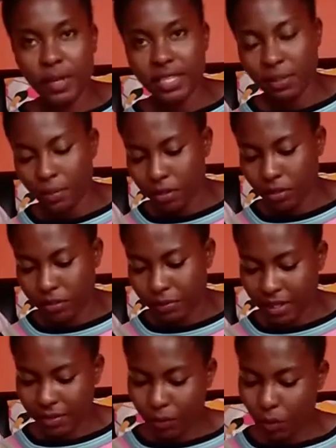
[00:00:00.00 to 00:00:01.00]
amount of
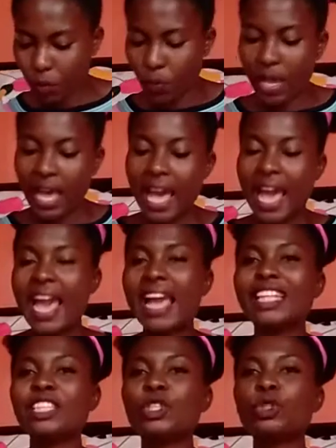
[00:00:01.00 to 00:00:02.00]
space for you,
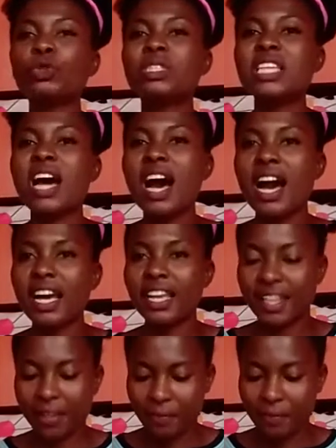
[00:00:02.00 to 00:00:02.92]
and you tie.